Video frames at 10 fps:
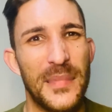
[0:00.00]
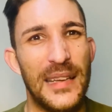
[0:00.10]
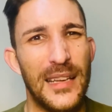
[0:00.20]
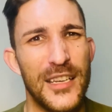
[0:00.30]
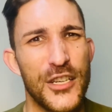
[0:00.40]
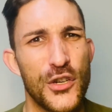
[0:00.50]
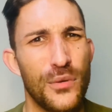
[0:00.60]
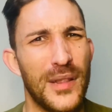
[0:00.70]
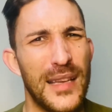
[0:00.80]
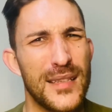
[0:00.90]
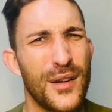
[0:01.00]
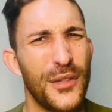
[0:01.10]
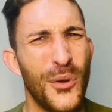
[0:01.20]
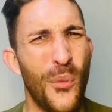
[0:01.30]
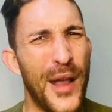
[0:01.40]
I'm thinking, sure, that's not
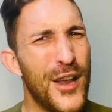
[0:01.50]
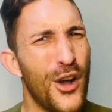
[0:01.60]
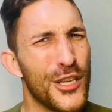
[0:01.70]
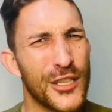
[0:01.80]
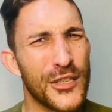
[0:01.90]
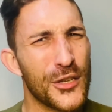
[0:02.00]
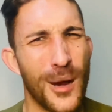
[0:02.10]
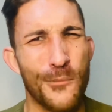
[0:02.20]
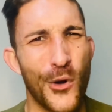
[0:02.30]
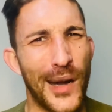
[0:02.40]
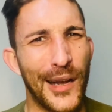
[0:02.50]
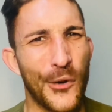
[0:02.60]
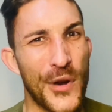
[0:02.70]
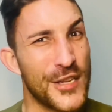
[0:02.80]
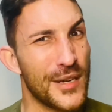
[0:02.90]
the way you ask someone a
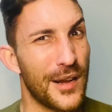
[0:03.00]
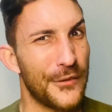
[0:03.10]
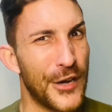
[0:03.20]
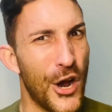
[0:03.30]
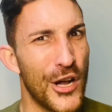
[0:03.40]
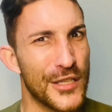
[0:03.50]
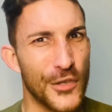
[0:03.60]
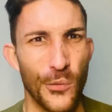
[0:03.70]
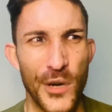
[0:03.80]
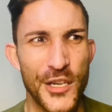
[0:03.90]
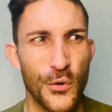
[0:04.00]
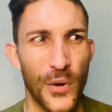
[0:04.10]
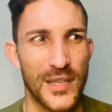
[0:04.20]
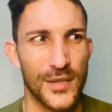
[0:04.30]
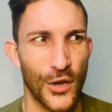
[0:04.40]
question Afrikaans. Your word
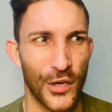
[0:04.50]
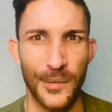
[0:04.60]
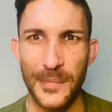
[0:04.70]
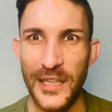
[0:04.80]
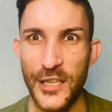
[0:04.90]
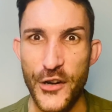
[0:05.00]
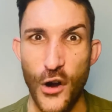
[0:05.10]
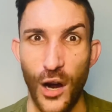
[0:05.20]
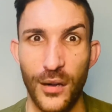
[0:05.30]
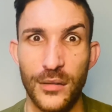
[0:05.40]
choices are completely wrong.